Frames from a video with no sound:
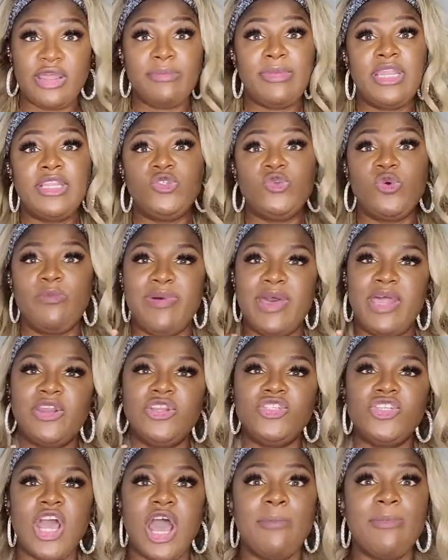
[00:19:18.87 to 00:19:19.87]
And I'm going to do a
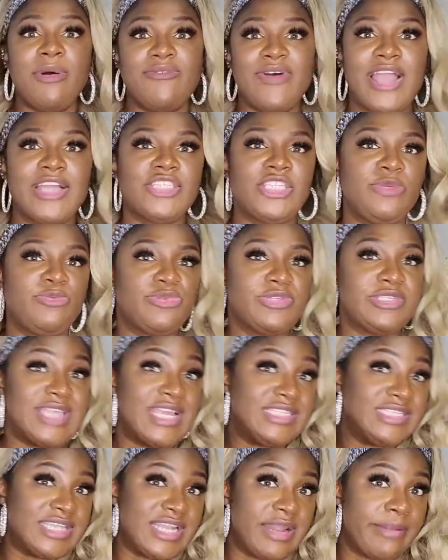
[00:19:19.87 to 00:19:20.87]
better job of actually
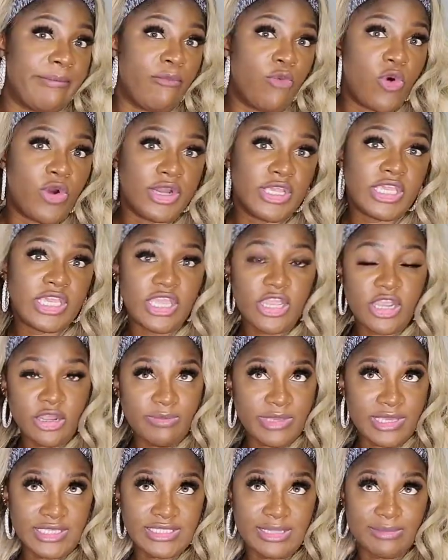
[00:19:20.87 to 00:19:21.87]
presenting it more
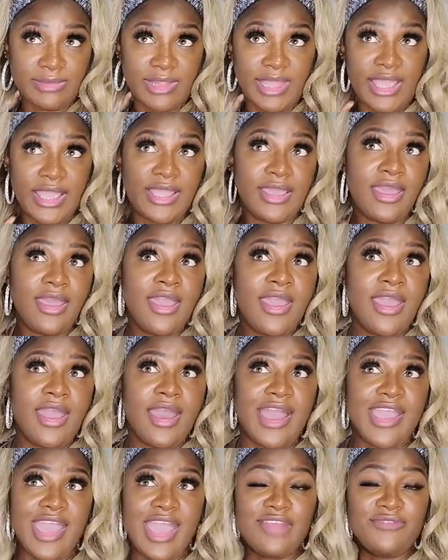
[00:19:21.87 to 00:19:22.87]
here because I'm like,
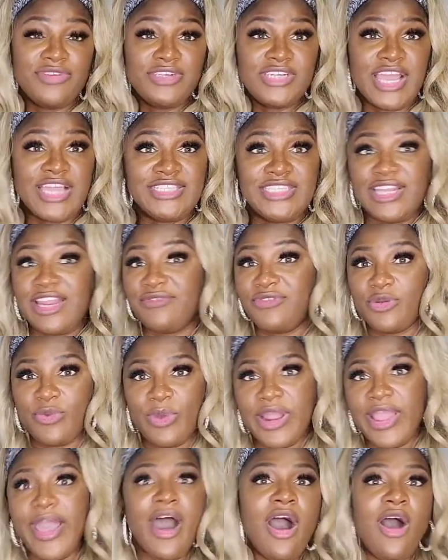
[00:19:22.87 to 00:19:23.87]
I advertise it
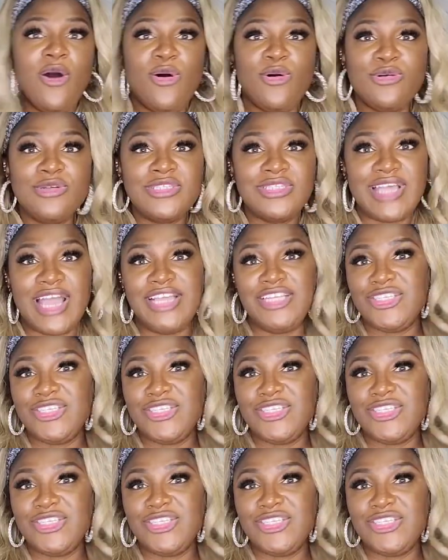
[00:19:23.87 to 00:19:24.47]
everywhere else.